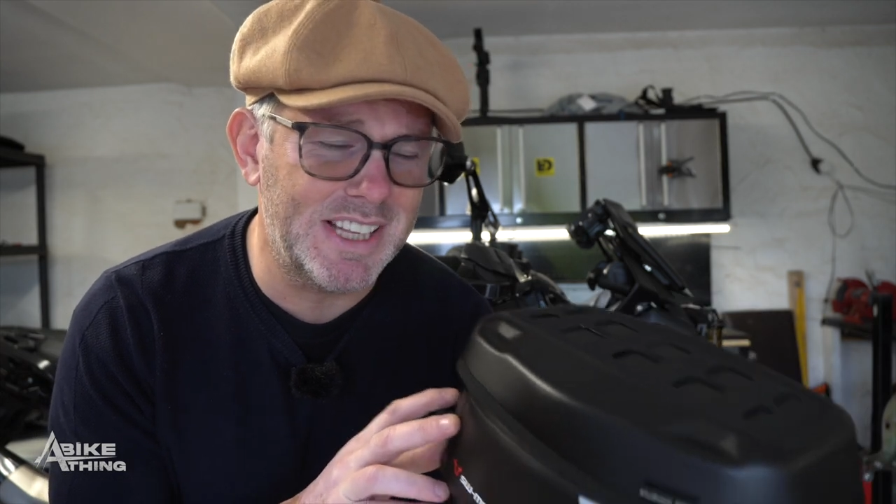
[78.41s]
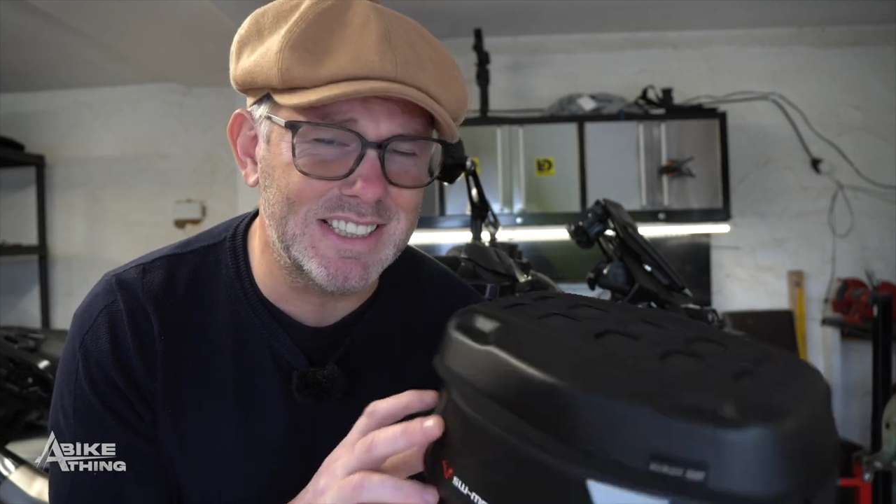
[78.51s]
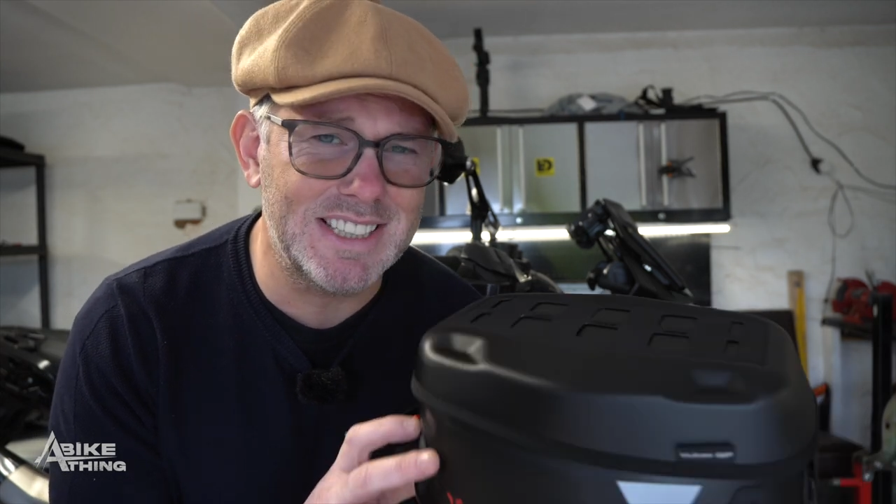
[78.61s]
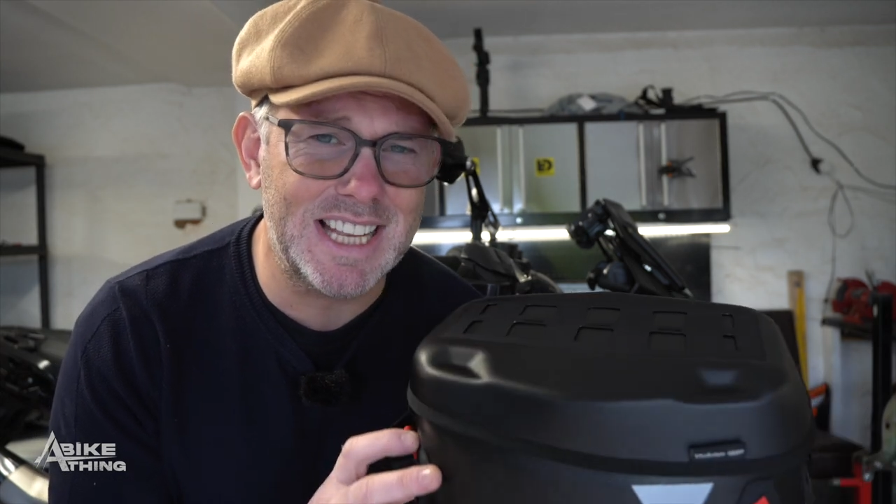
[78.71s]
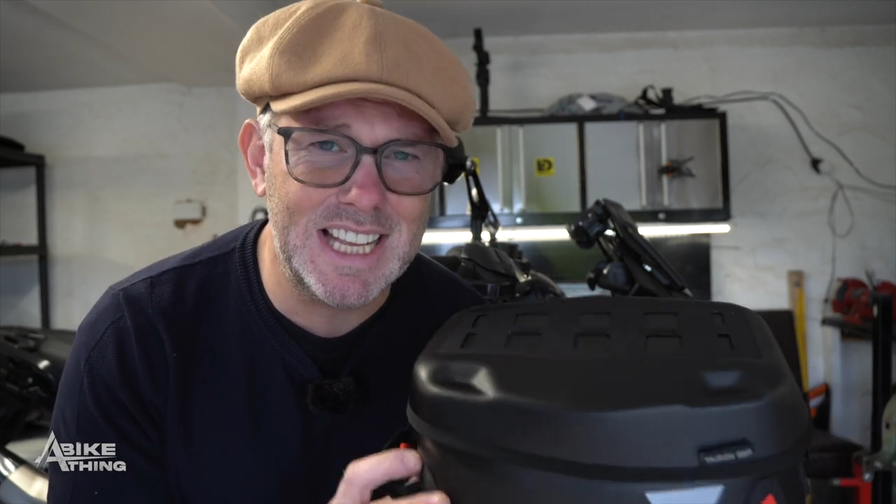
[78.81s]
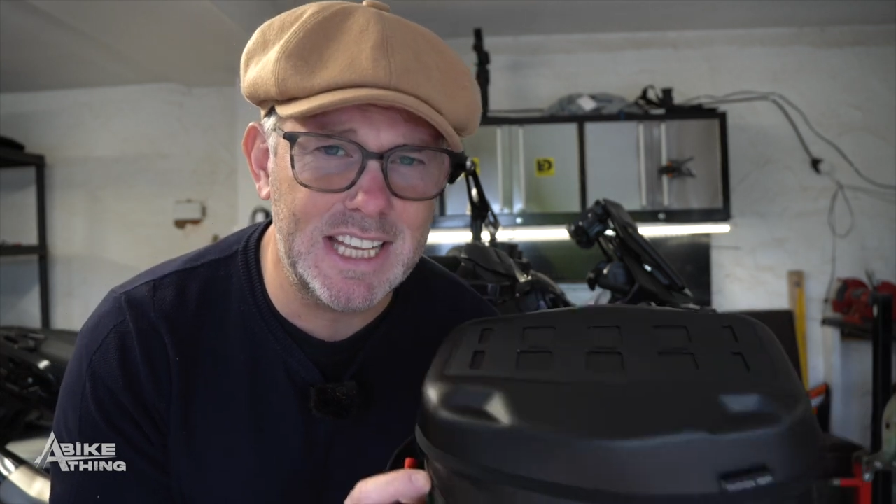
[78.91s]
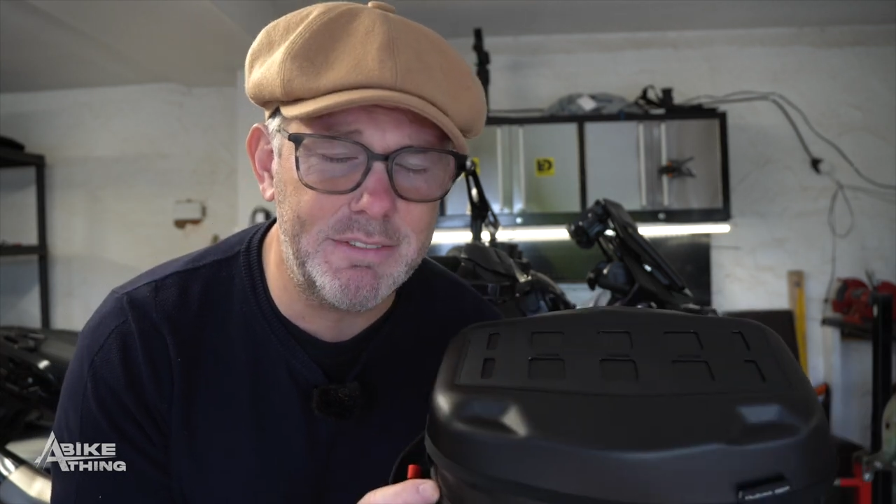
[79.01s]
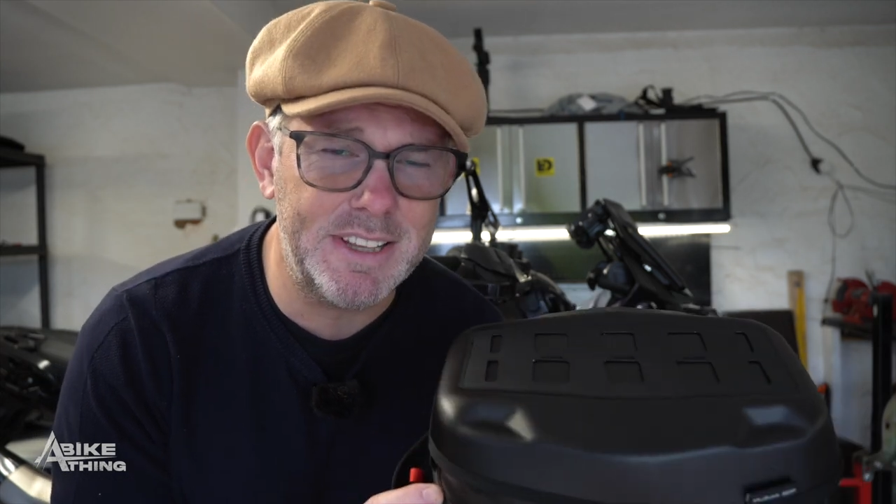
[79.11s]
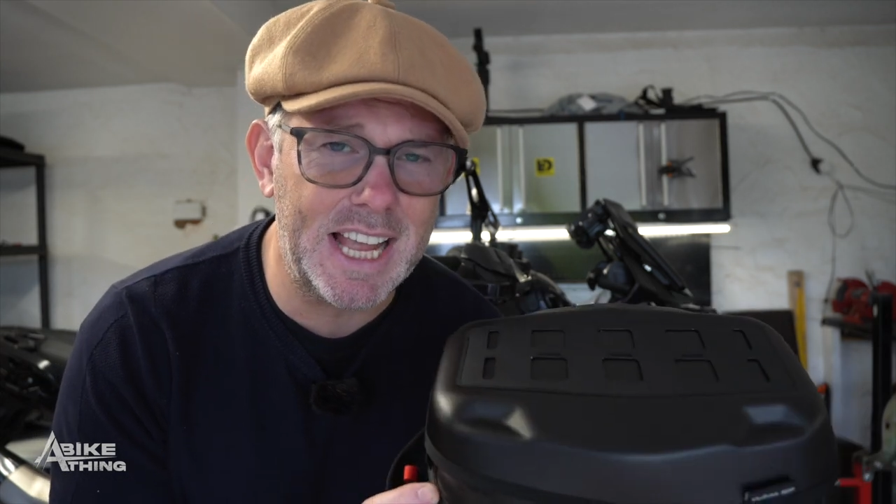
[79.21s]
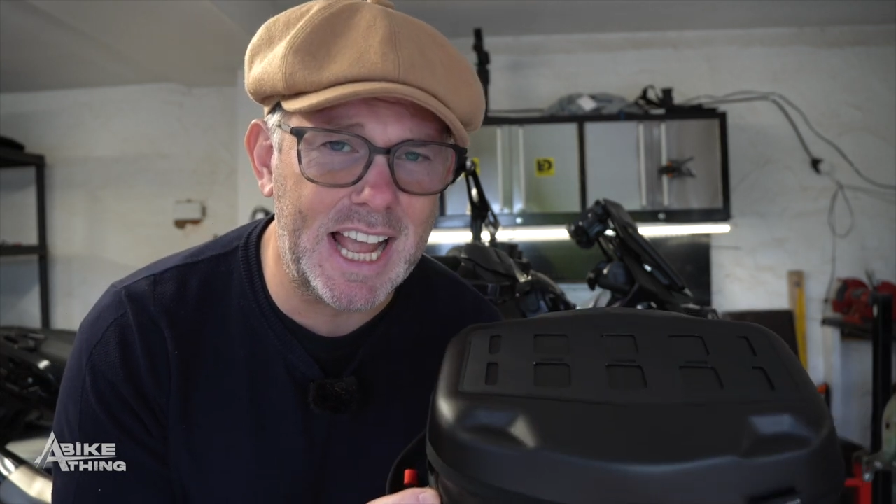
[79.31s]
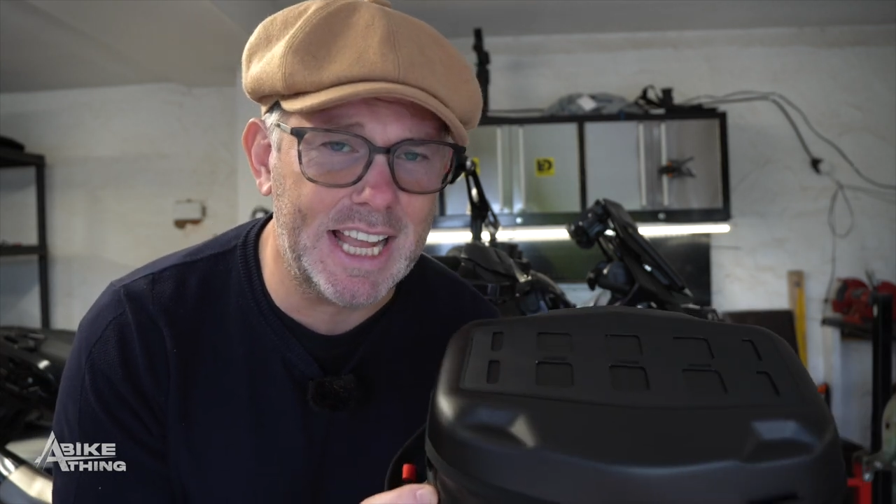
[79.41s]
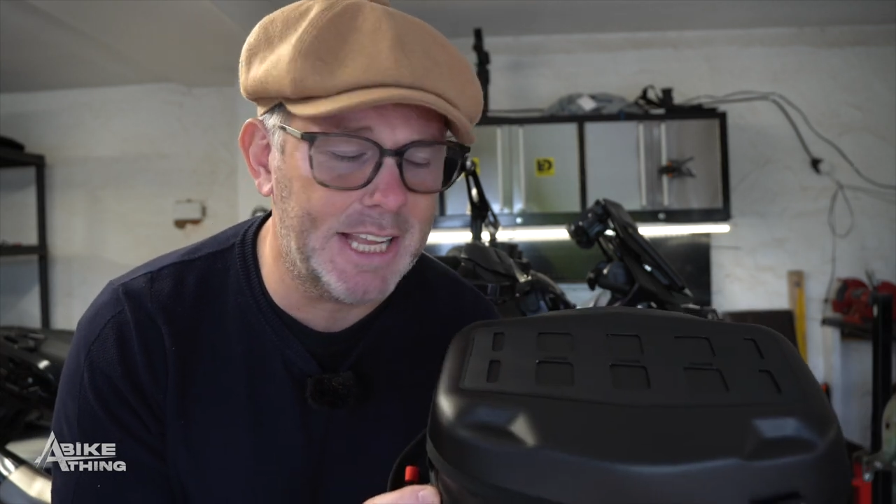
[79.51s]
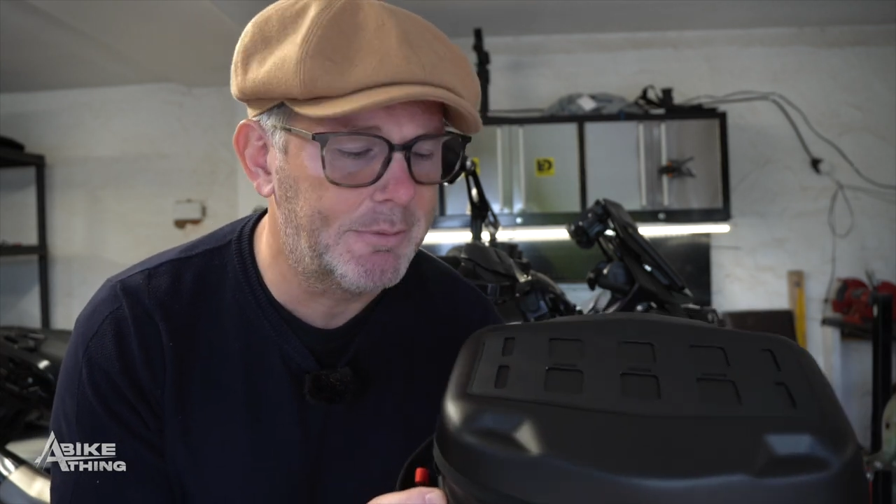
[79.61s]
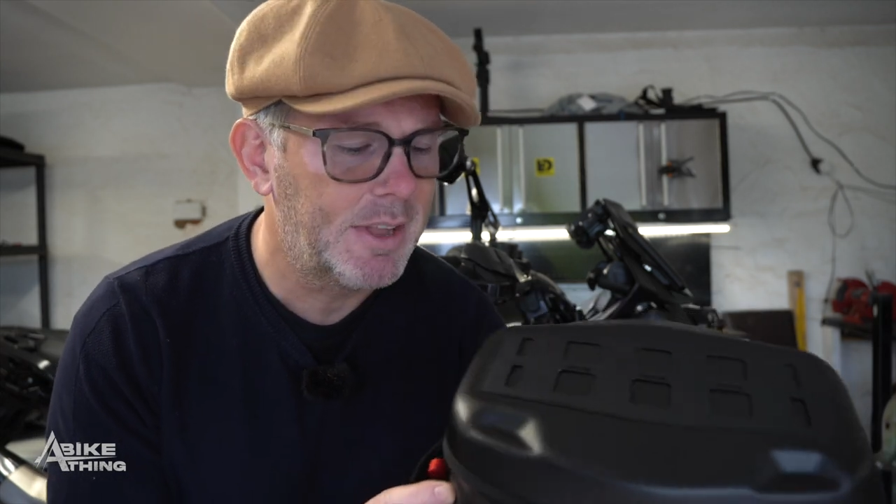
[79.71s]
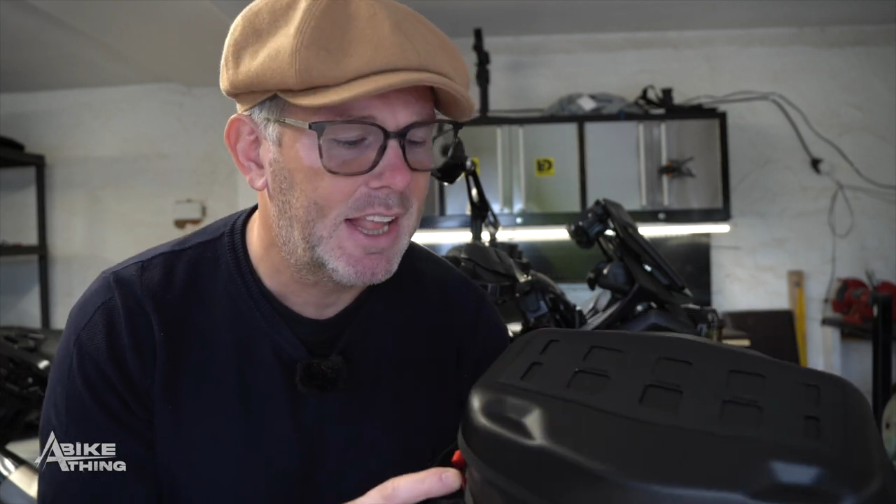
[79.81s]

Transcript: is EVA.